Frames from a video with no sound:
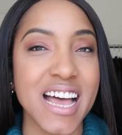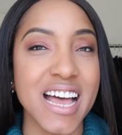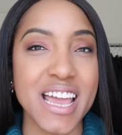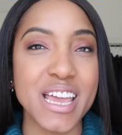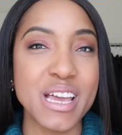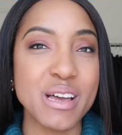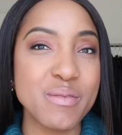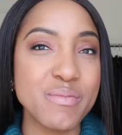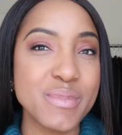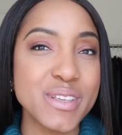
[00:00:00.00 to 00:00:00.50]
I
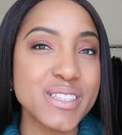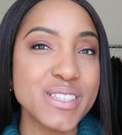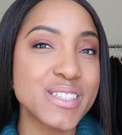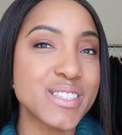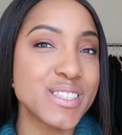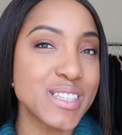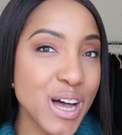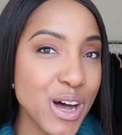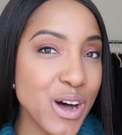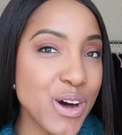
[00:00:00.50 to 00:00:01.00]
am
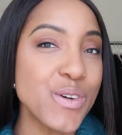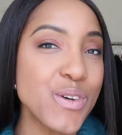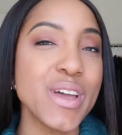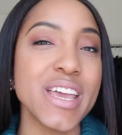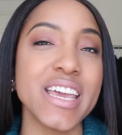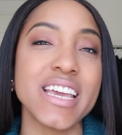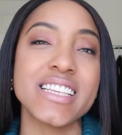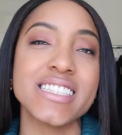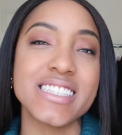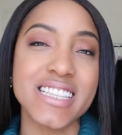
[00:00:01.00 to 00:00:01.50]
so
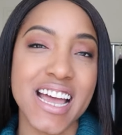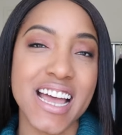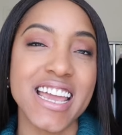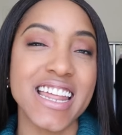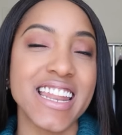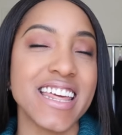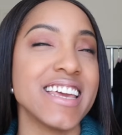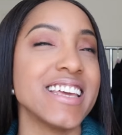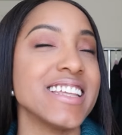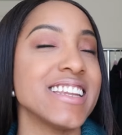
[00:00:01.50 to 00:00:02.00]

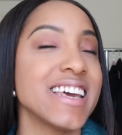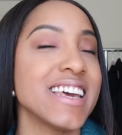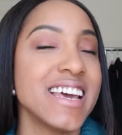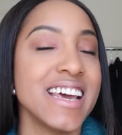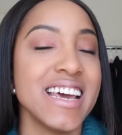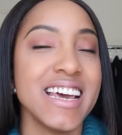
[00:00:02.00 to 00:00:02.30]
excited